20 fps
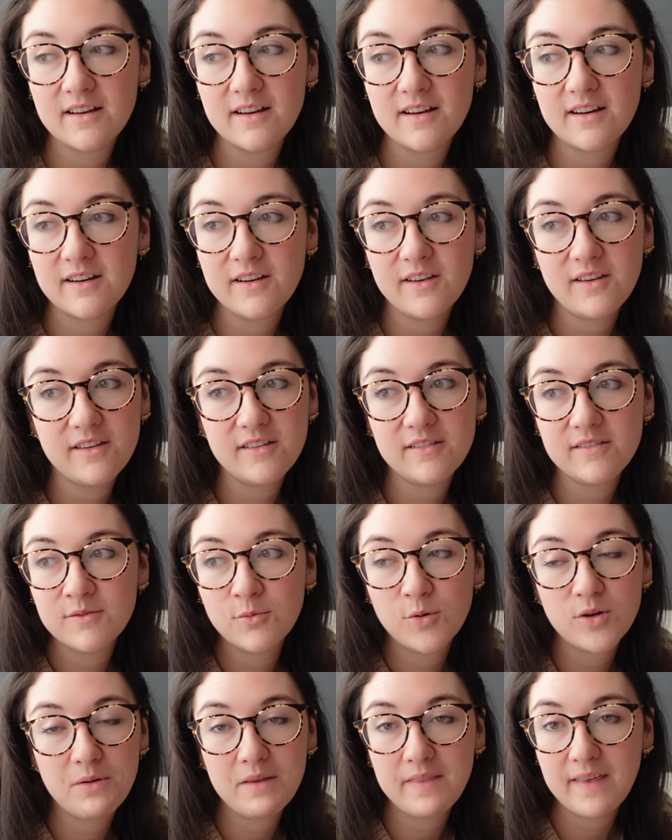
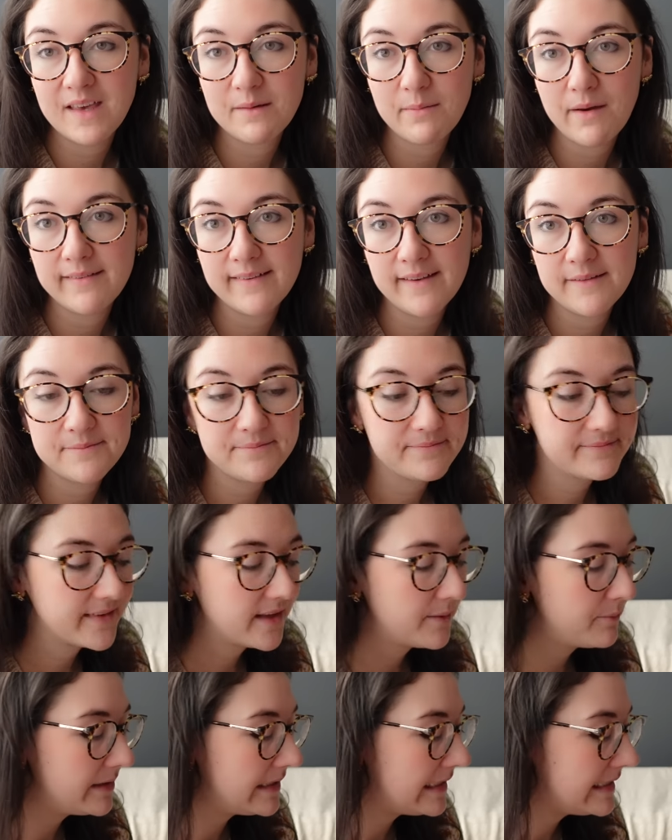What do we think about it?
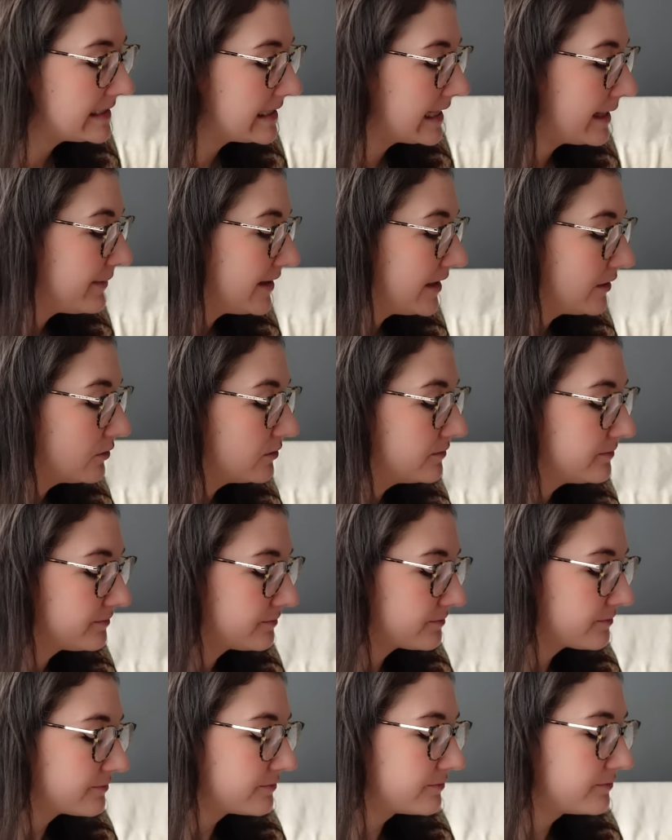Please let me know.
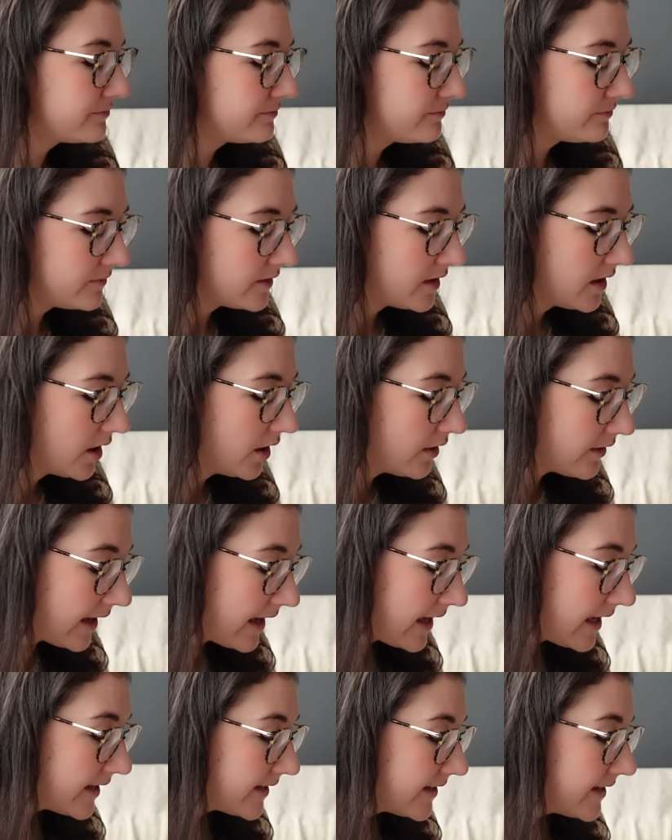
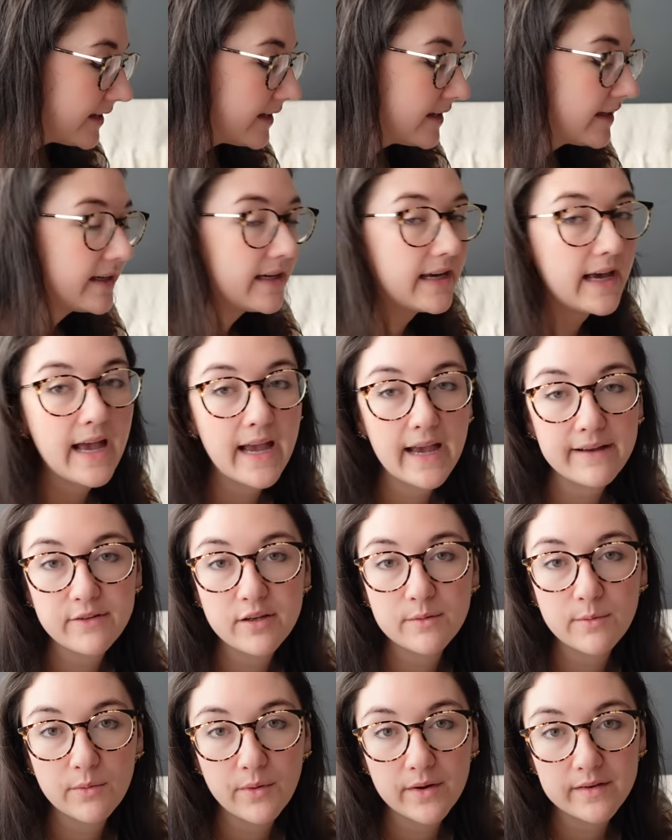Okay. I have
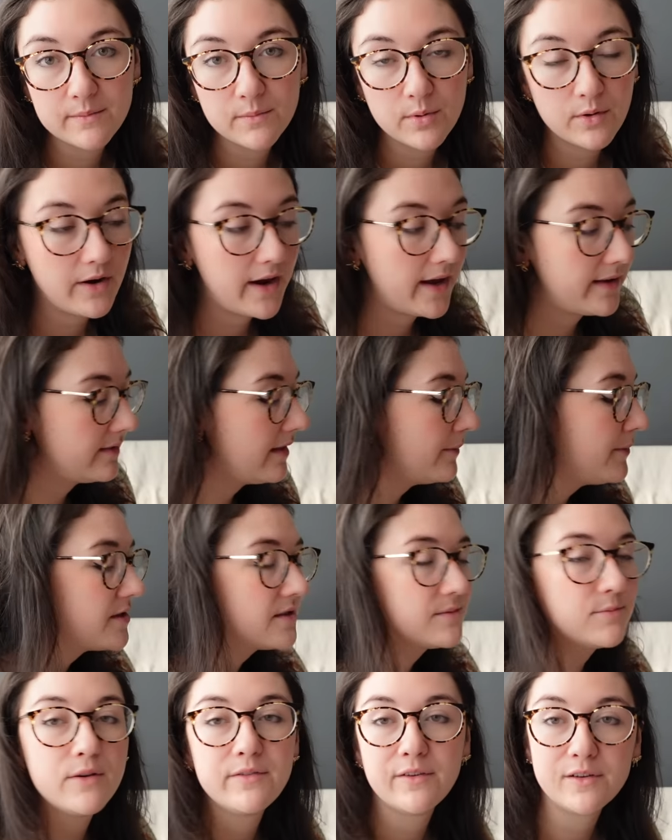2 more works in progress. Let me
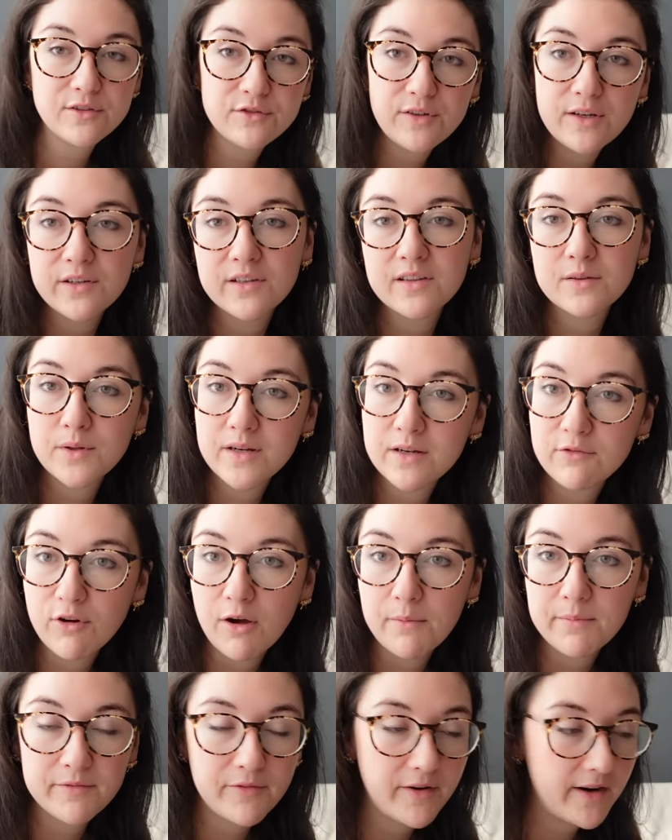just move on straight onto the one in
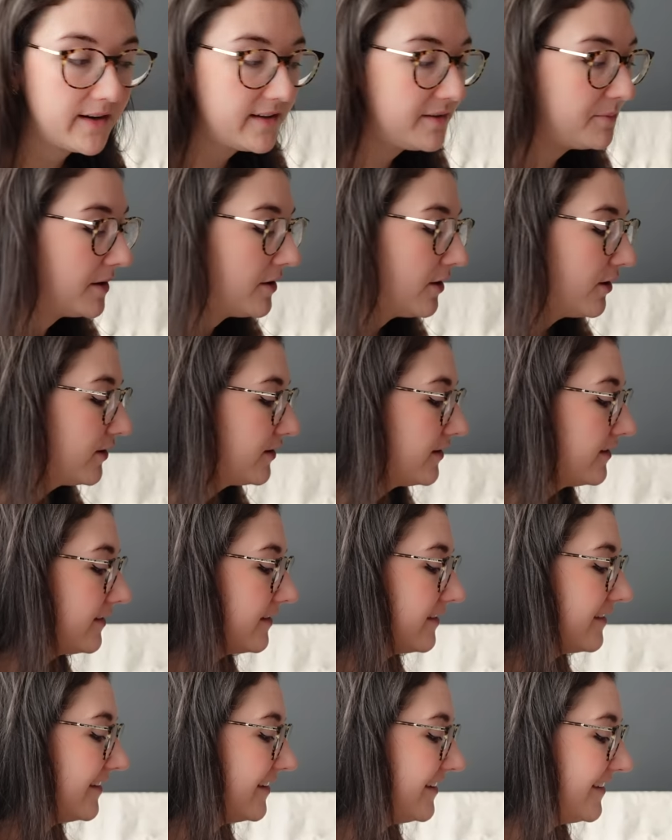Drops first,
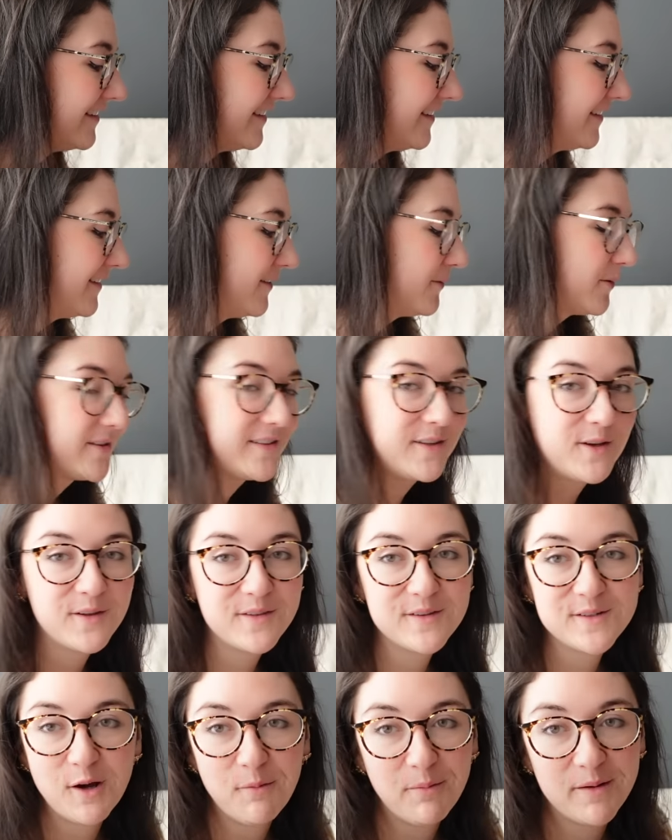because we're still on
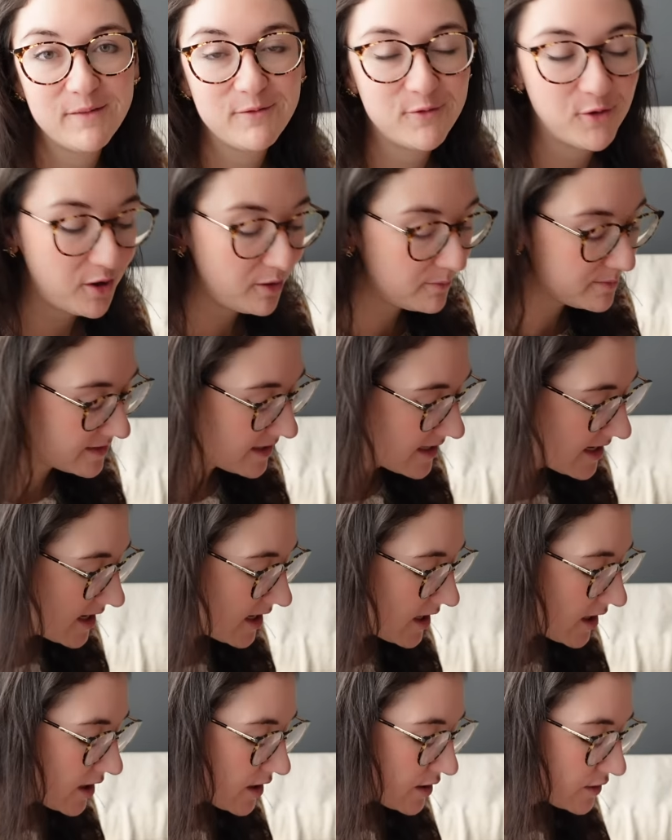the topic of Drops.
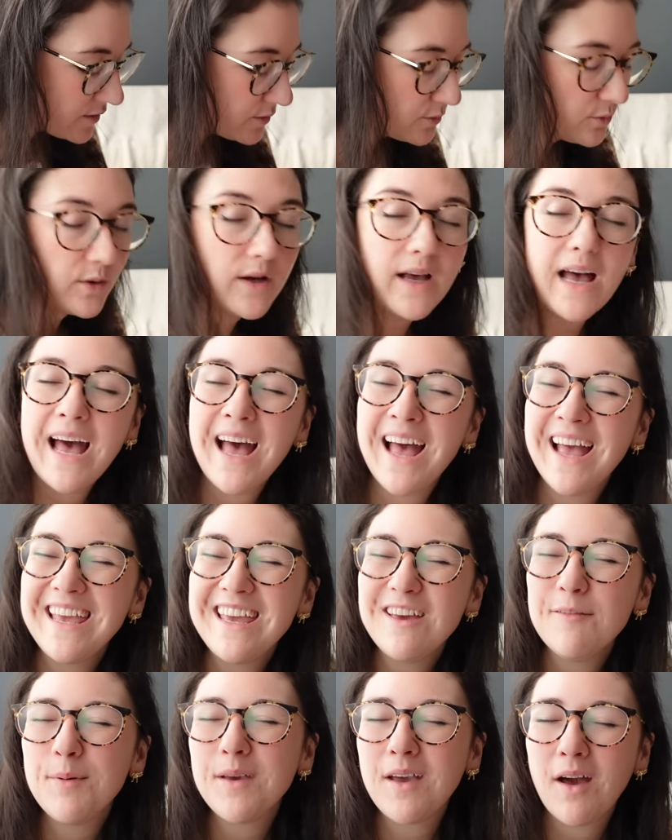So I
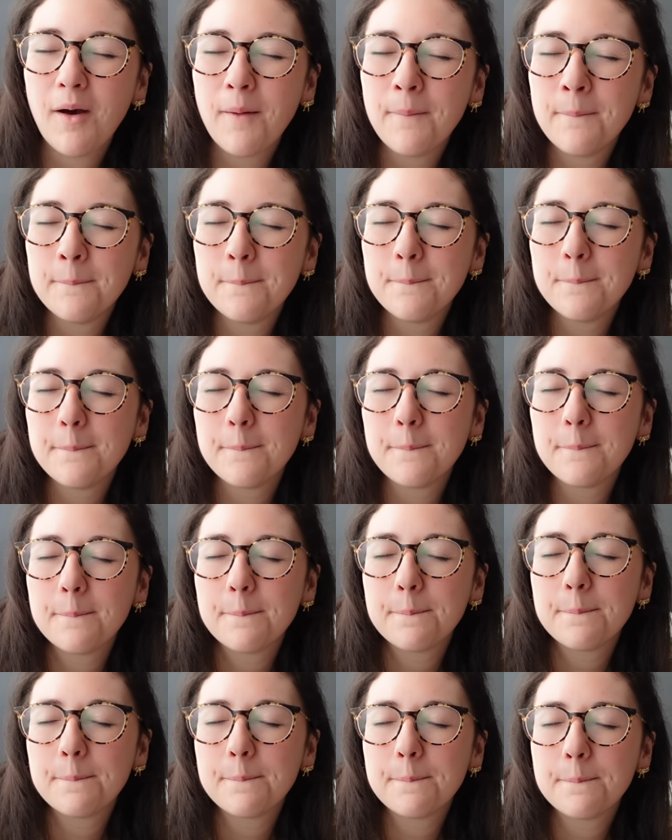have become
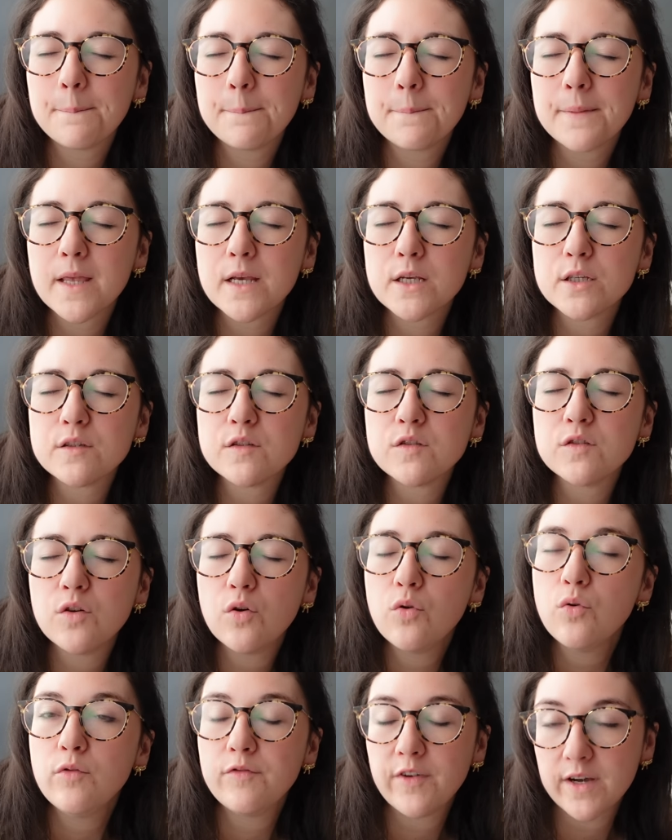
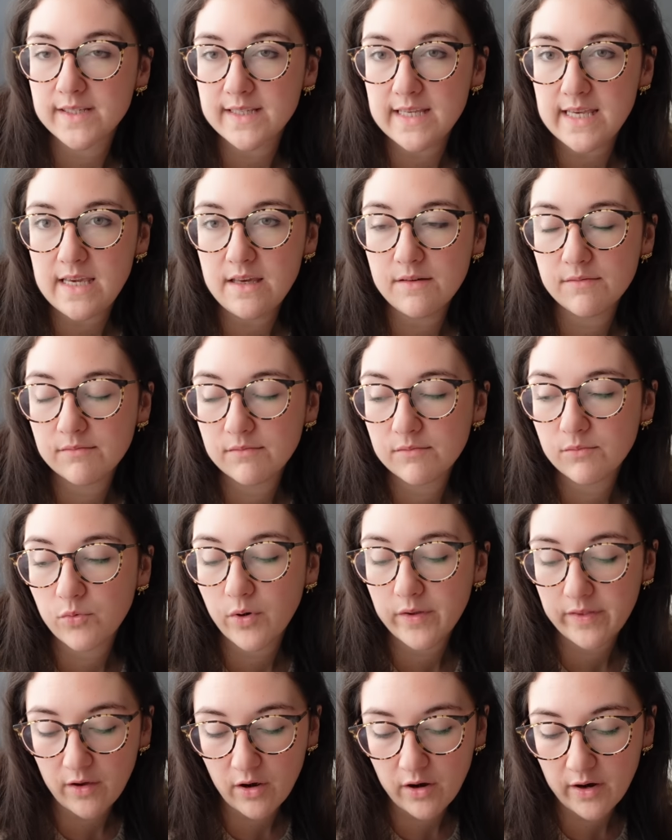so fussy
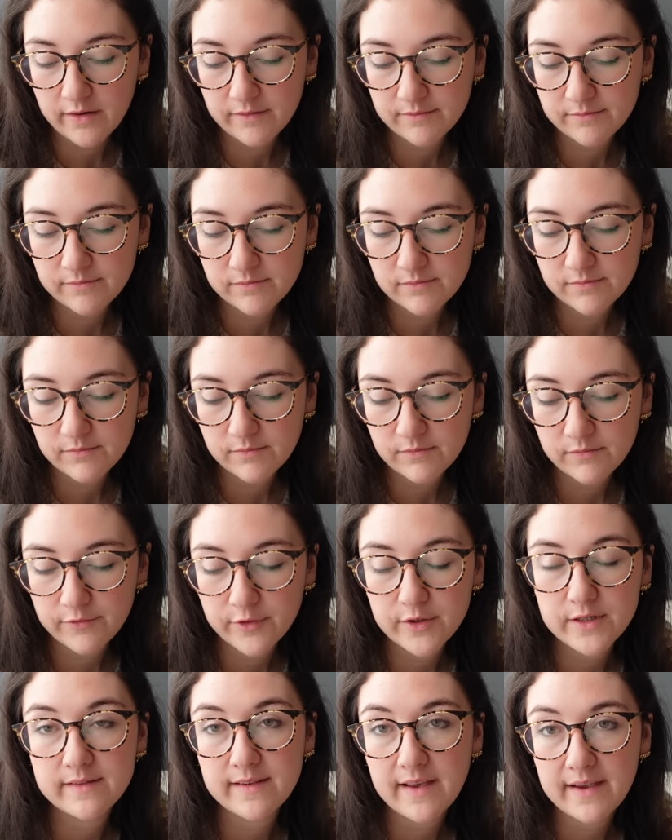with yarn
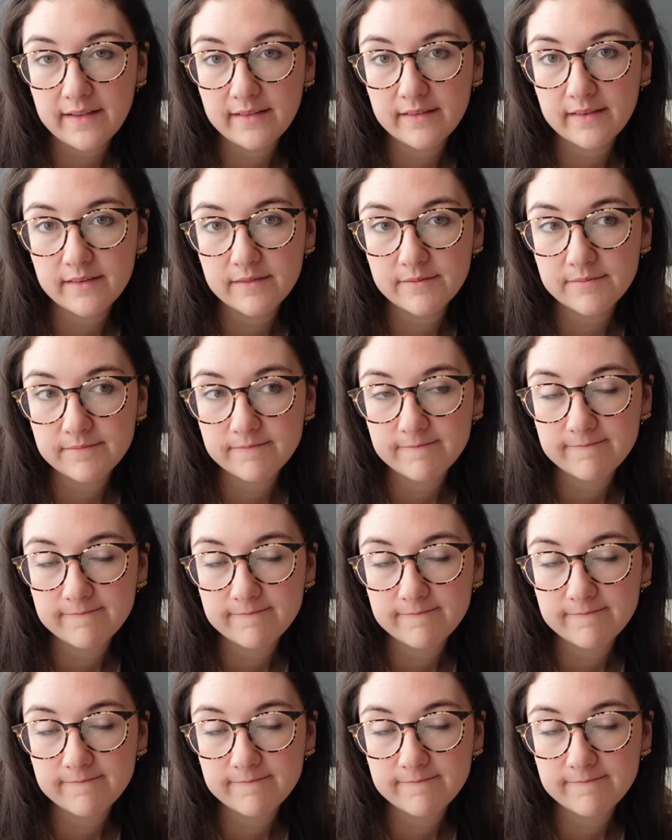for designs.